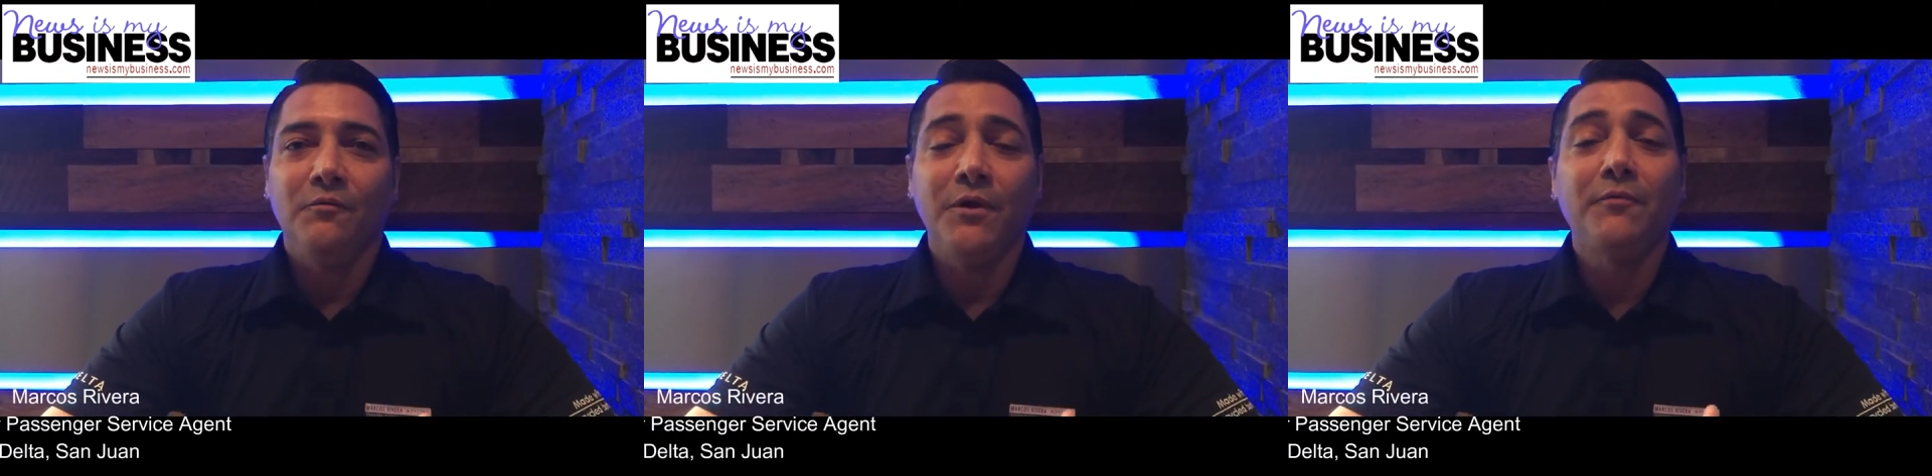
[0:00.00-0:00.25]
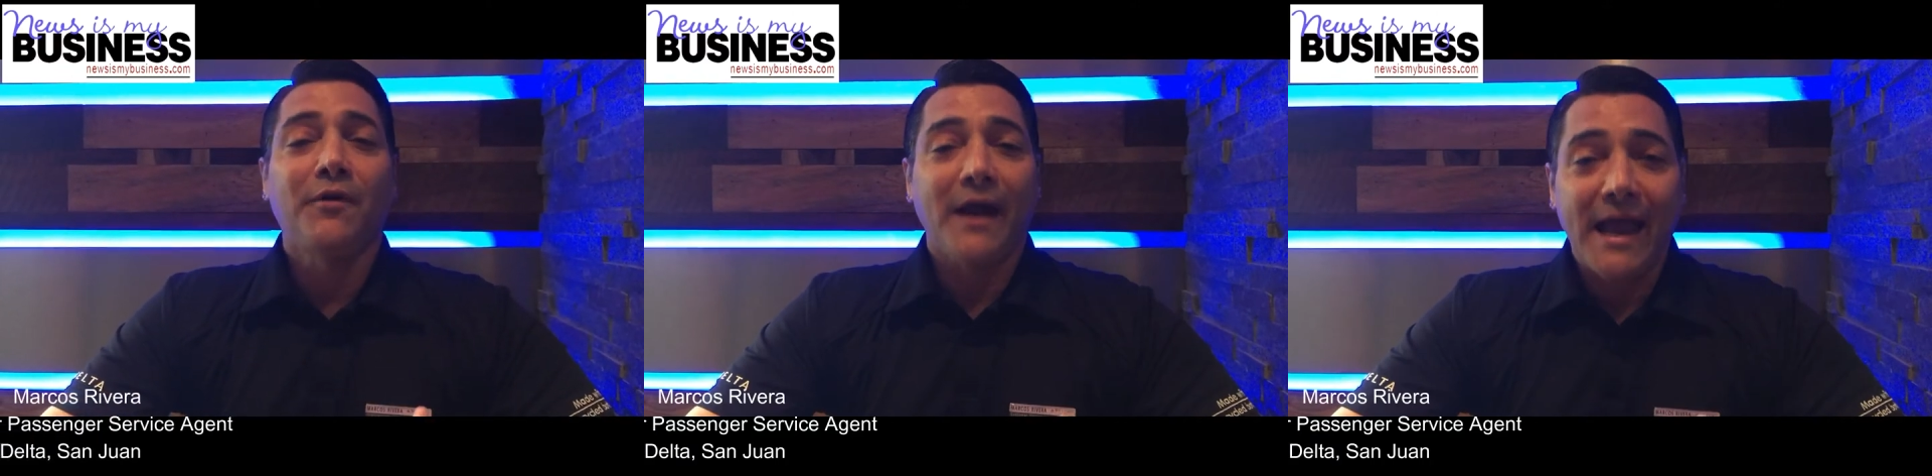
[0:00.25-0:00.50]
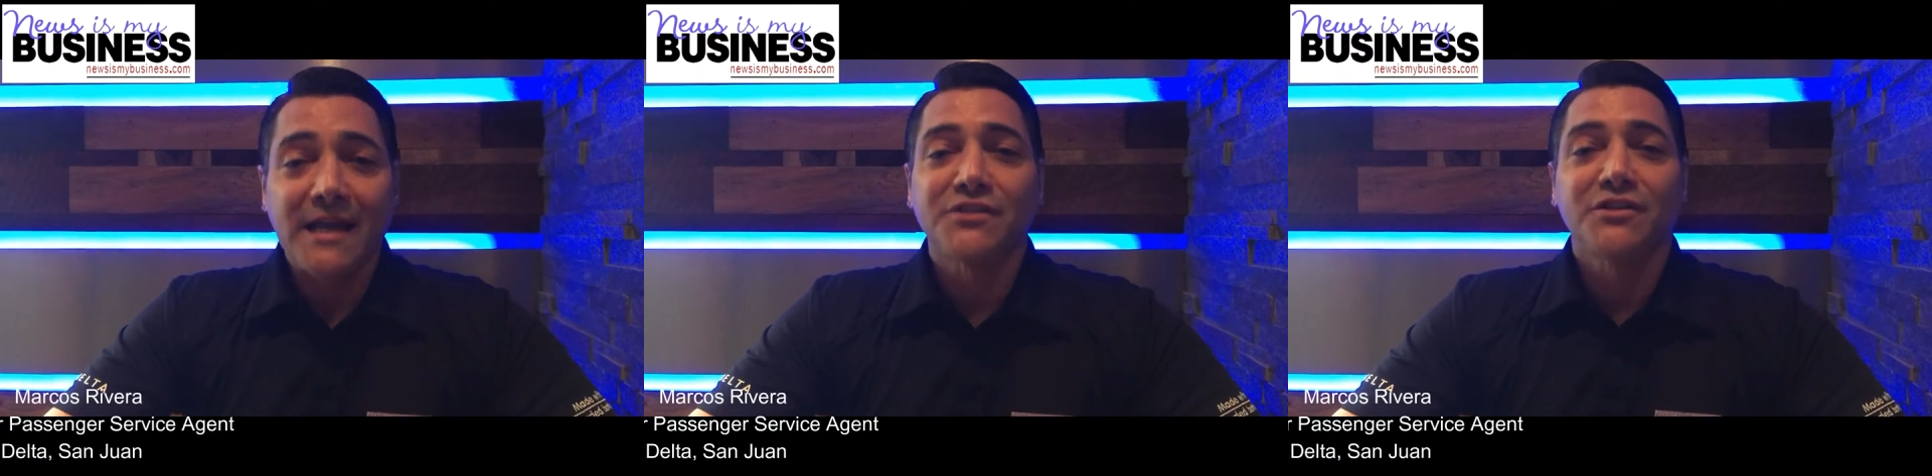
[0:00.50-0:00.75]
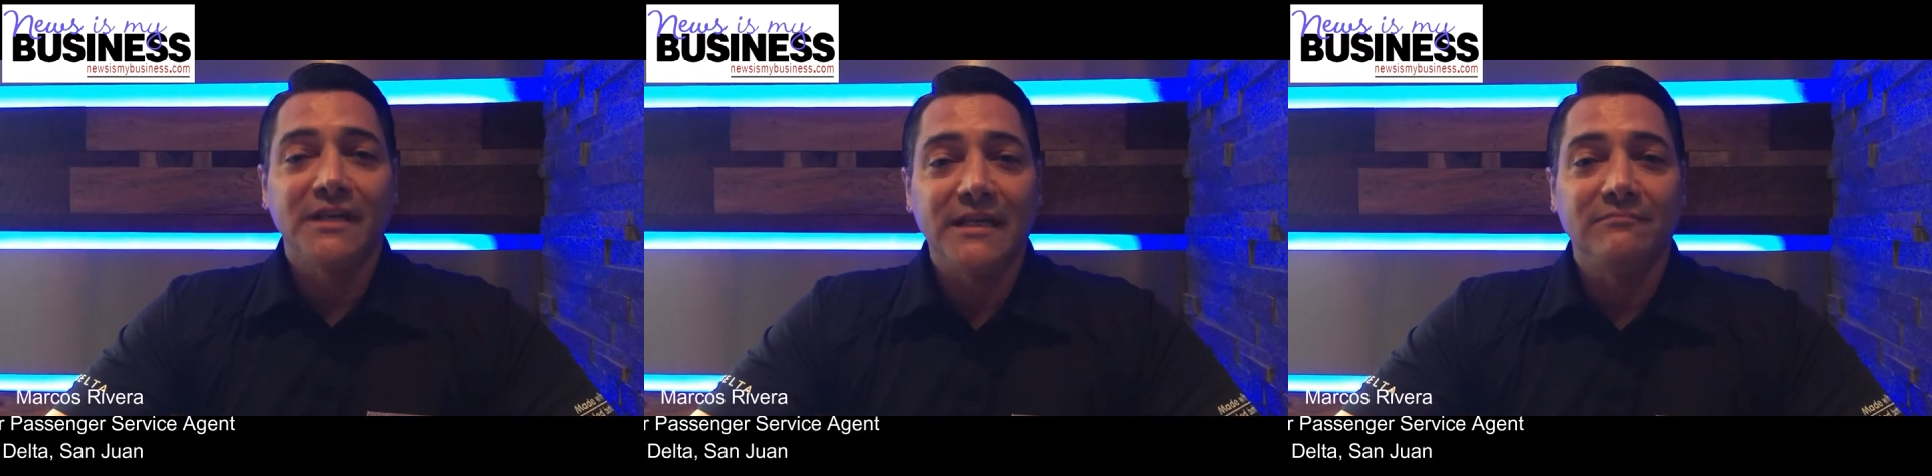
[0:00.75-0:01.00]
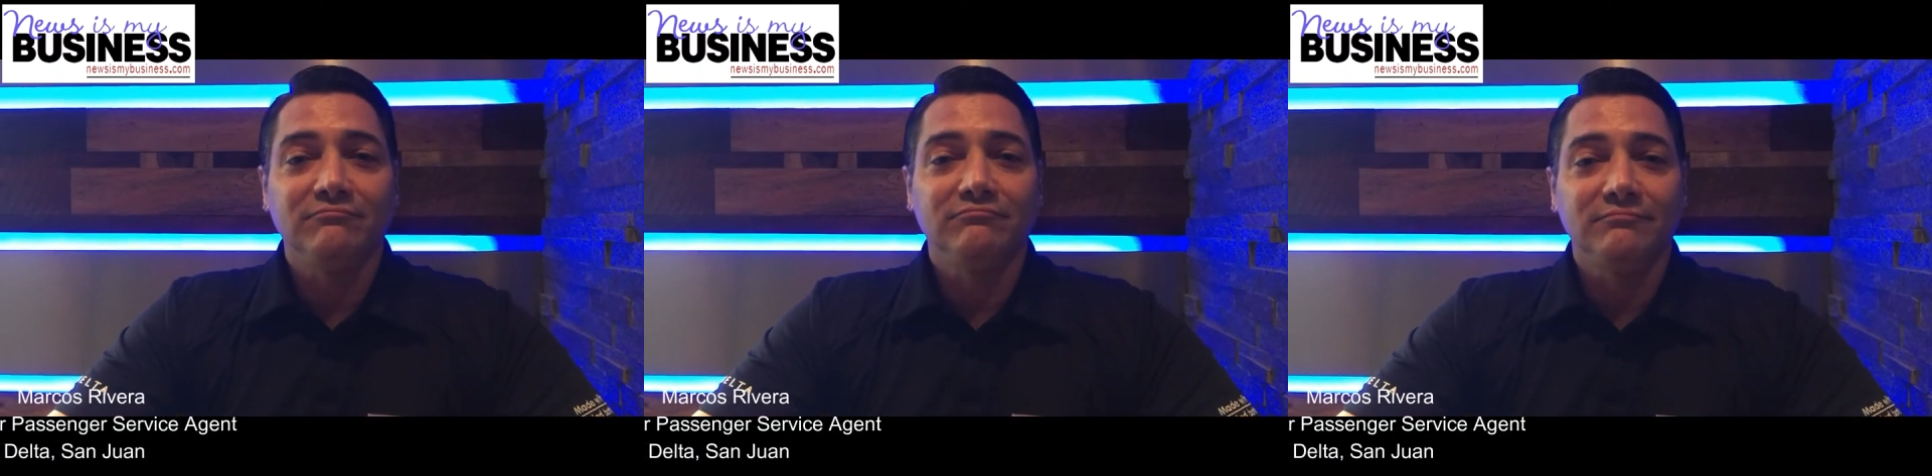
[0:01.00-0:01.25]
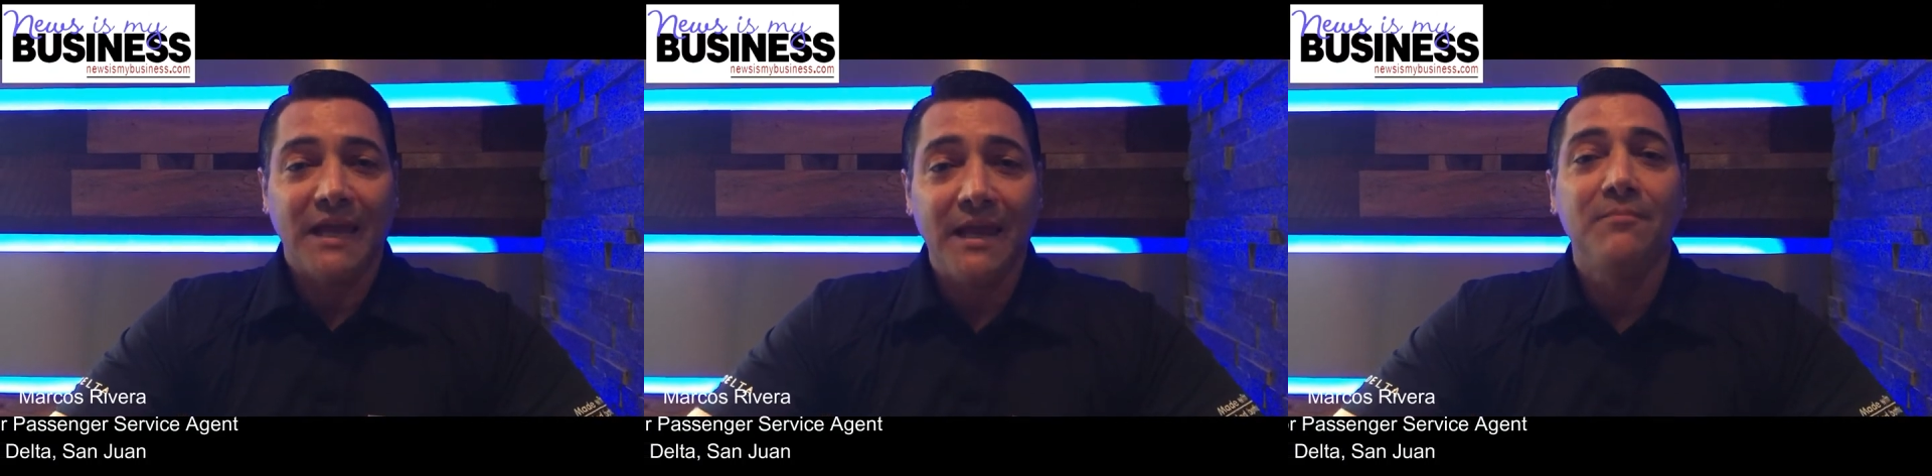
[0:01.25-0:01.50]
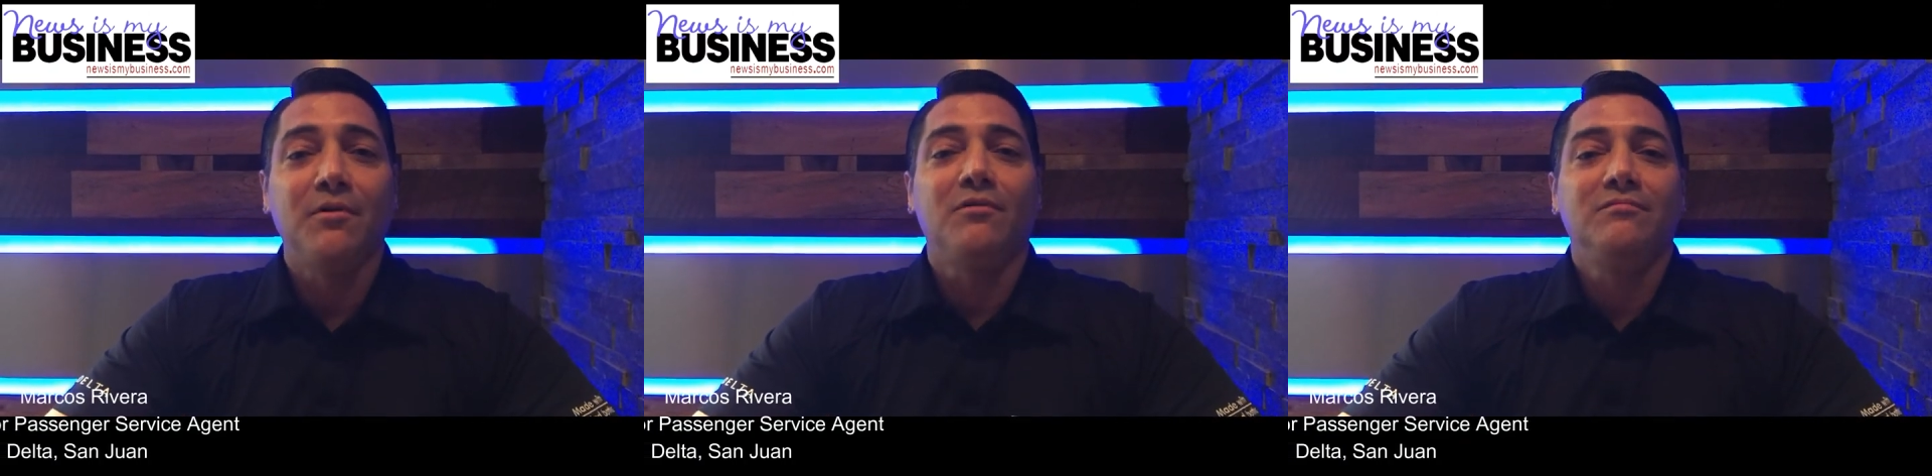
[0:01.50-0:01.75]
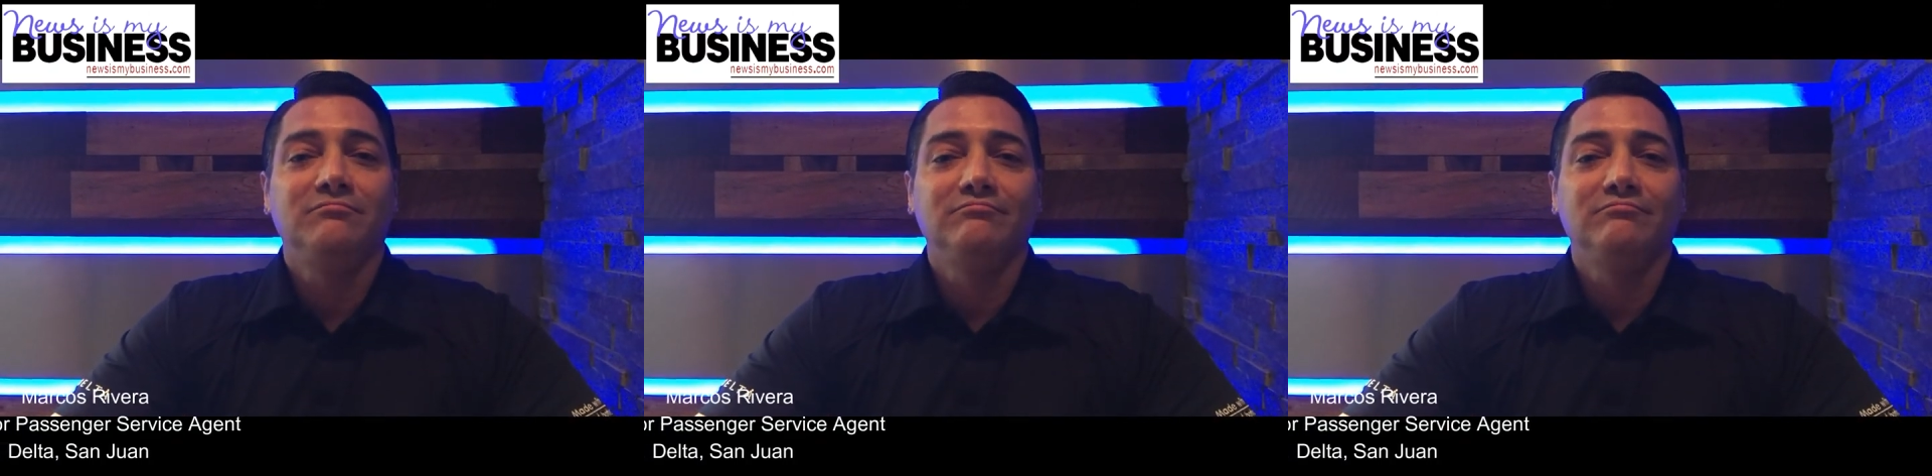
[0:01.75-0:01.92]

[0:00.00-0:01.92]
We were actually able